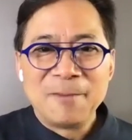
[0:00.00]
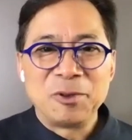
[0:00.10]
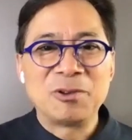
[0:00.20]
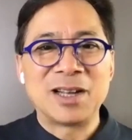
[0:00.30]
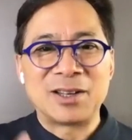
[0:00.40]

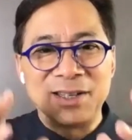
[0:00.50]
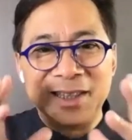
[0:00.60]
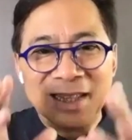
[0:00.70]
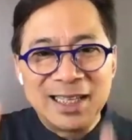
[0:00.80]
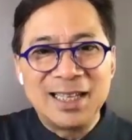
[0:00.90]
you can actually
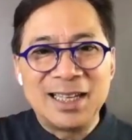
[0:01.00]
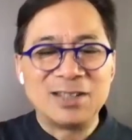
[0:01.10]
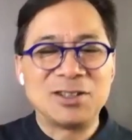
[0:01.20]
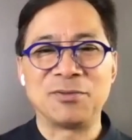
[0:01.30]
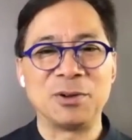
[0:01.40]
lean
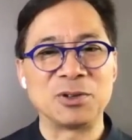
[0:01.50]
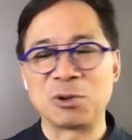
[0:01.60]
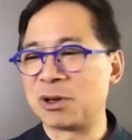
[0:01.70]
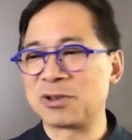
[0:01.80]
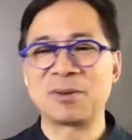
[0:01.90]
into food so
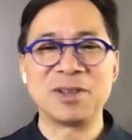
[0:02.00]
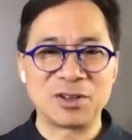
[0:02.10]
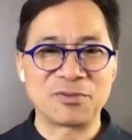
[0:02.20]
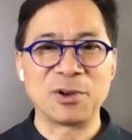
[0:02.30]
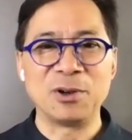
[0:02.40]
what are some of
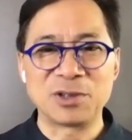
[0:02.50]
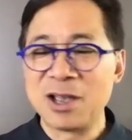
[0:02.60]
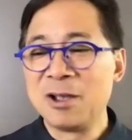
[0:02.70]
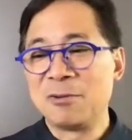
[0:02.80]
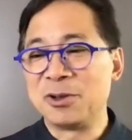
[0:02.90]
these foods
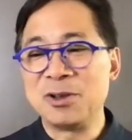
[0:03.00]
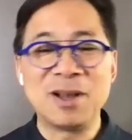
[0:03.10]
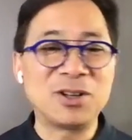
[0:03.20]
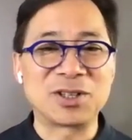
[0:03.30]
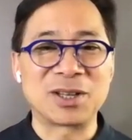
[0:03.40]
well you
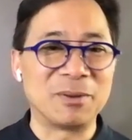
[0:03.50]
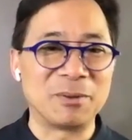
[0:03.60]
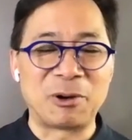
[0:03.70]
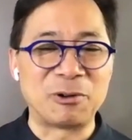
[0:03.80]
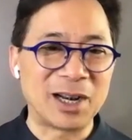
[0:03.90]
mentioned some of
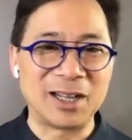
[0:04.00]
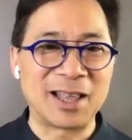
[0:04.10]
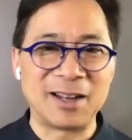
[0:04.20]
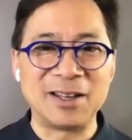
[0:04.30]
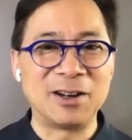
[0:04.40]
them already
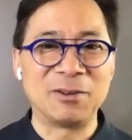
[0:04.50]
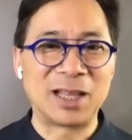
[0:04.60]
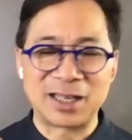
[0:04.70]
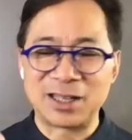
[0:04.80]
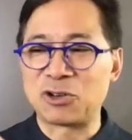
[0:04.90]
that you know
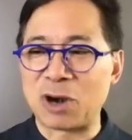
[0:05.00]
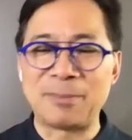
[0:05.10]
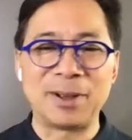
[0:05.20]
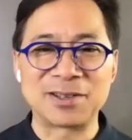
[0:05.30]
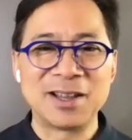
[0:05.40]
like in the
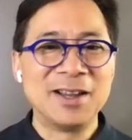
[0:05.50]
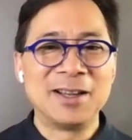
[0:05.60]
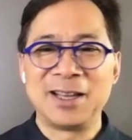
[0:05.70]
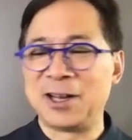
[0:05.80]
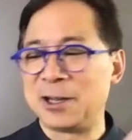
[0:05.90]
tropics you